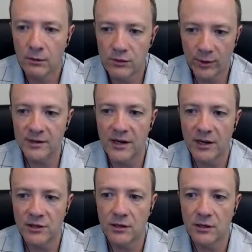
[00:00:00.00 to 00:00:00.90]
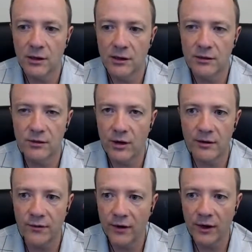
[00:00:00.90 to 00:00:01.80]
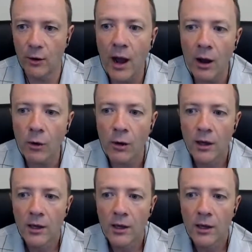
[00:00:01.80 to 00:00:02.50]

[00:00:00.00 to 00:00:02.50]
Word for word: transaction. It's try to figure out